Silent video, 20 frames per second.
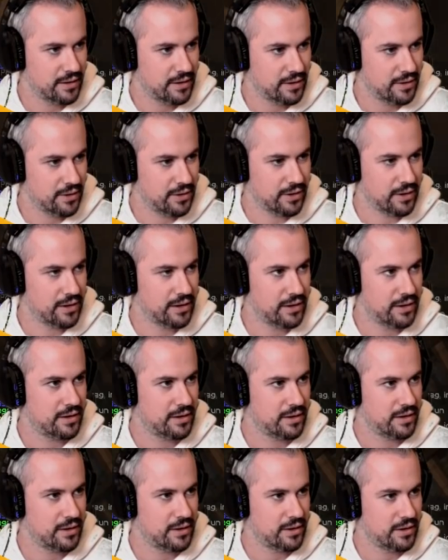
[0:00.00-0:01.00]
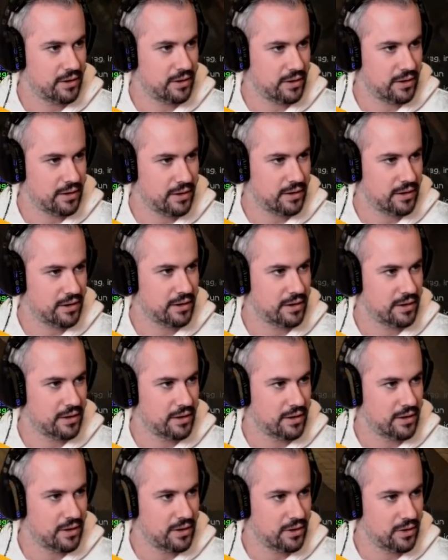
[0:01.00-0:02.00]
Huh, huh,
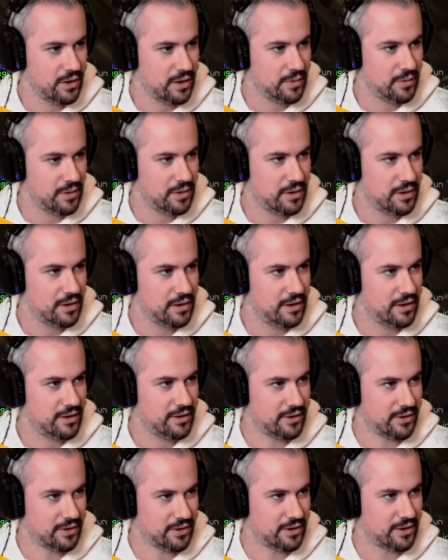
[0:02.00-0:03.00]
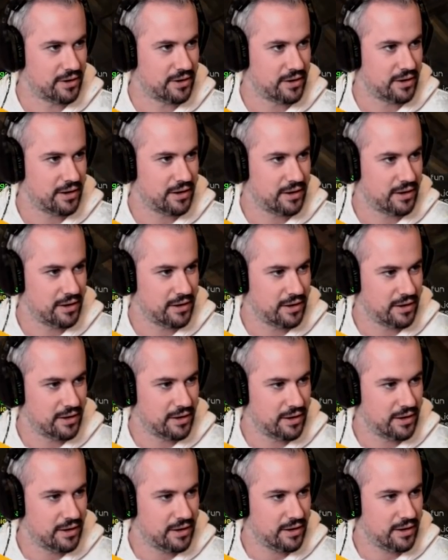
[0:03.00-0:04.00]
huh. Oh.
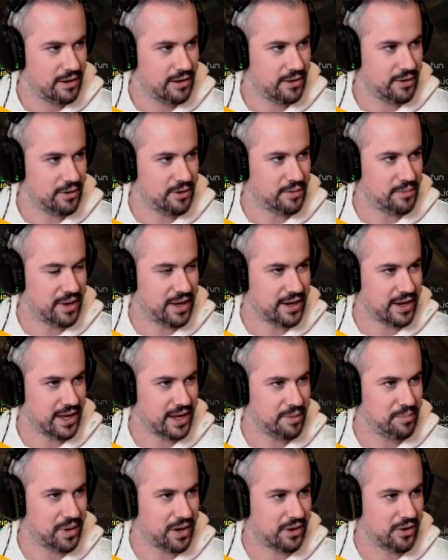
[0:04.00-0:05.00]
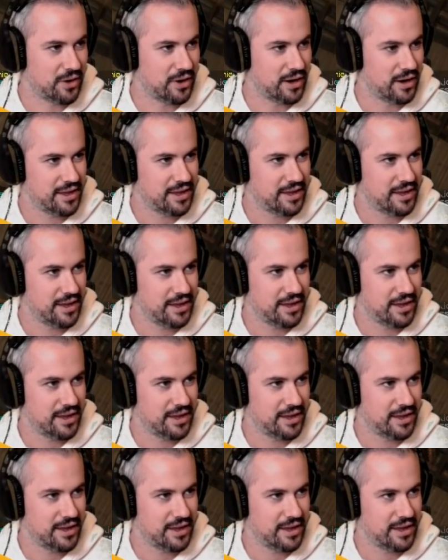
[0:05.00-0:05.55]
Oh man, I hate parkour.